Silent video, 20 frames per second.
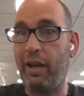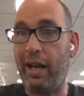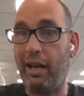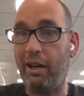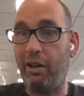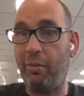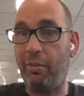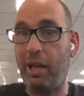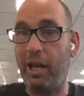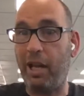
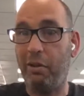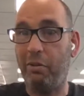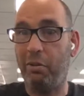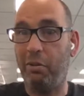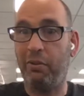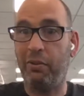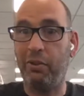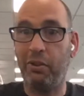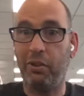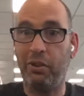RMA
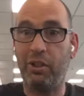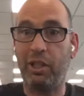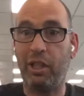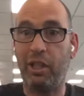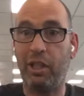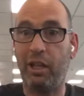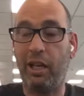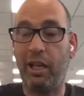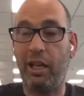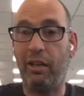reviews
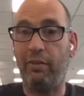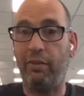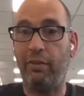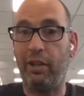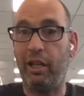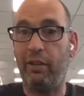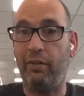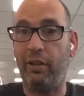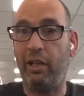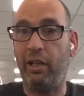than I have
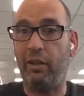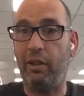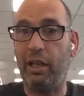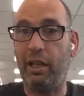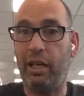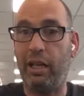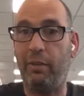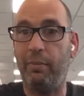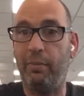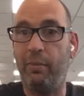ever.
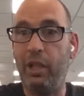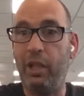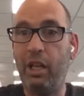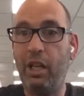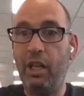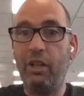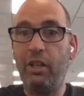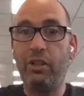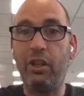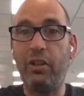
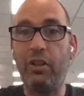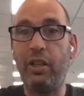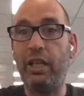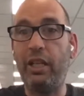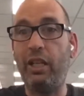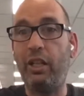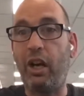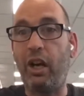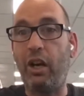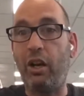So there
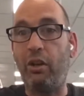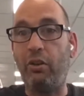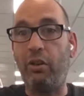you go.